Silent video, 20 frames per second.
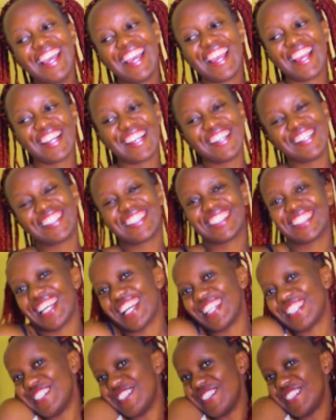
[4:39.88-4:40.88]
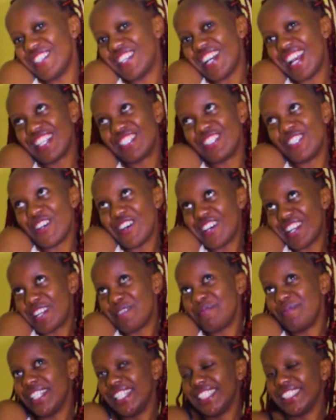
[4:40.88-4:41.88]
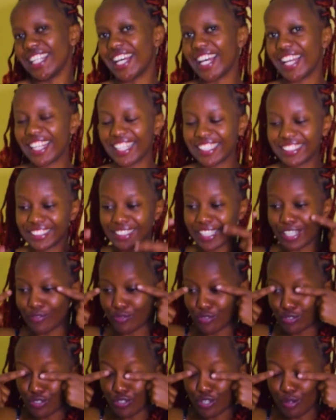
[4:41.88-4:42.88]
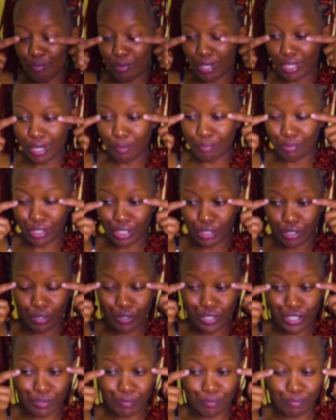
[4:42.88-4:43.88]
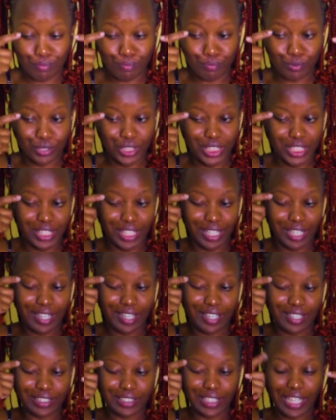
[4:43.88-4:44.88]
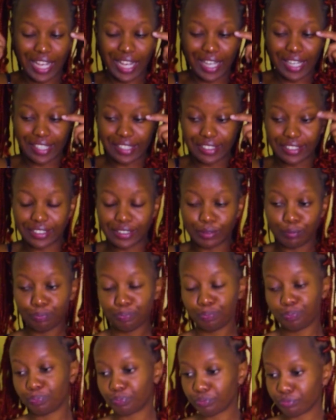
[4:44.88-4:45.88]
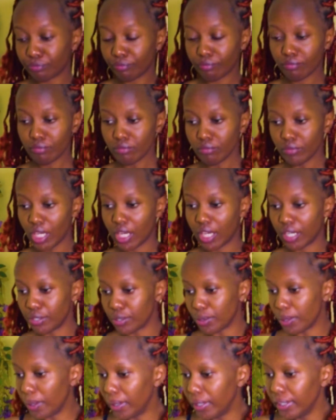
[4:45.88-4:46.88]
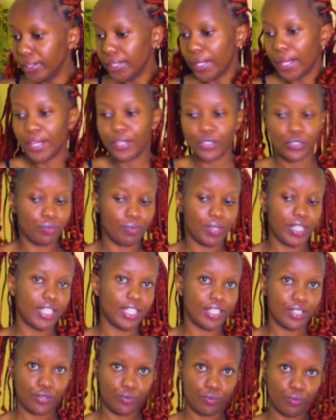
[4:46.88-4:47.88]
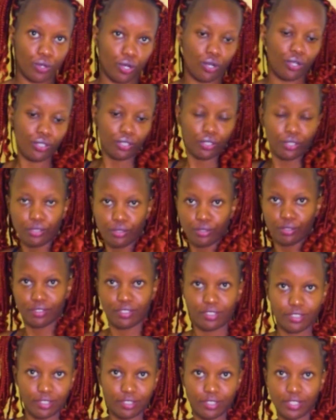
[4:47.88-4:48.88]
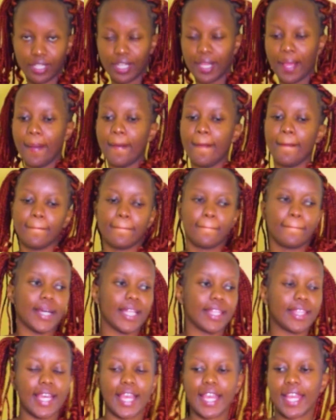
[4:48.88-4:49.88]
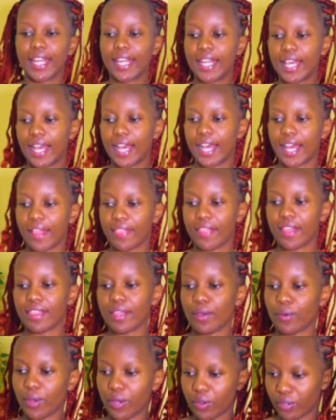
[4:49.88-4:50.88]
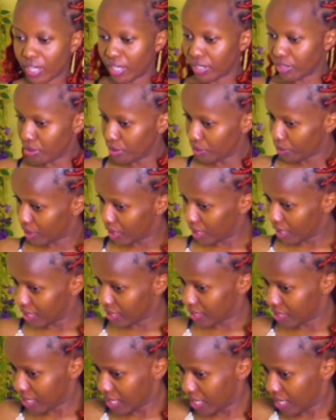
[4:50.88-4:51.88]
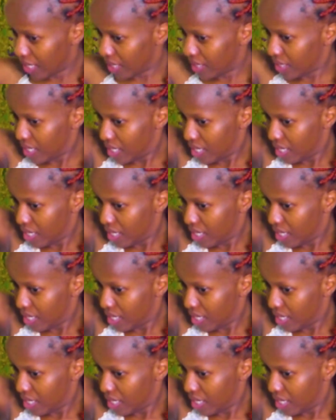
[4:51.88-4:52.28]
it looks adorably nice. If you do your makeup, you can always put in the cat eyes and all to make it more, you know. But then the other way you can do this is,